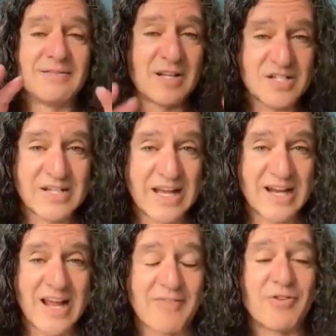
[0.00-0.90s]
doesn't take
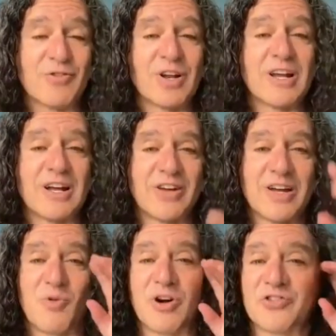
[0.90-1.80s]
any effort really i'll tell
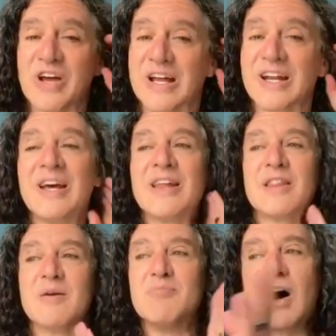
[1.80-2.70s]
you more in a second
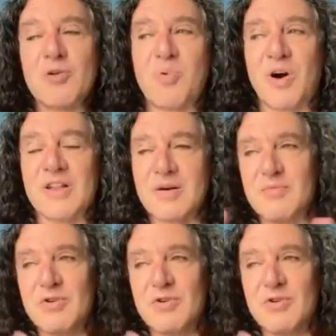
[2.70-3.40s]
the other part the